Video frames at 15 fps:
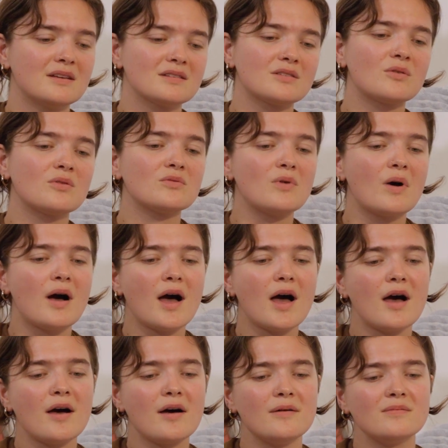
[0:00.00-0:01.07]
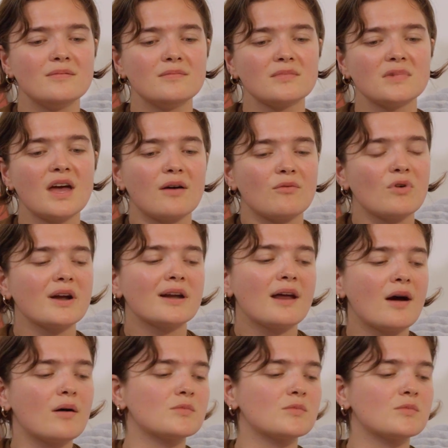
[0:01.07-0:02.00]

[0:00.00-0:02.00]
So, right now